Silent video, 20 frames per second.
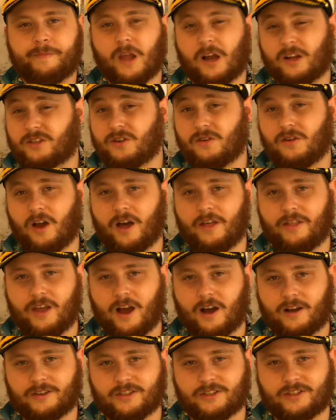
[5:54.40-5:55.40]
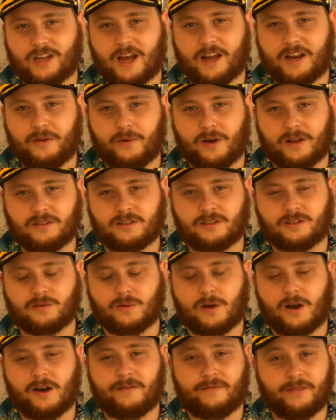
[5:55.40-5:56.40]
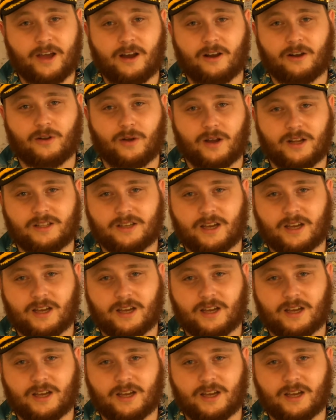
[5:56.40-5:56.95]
I do like the artisan-y ones as well. They are quite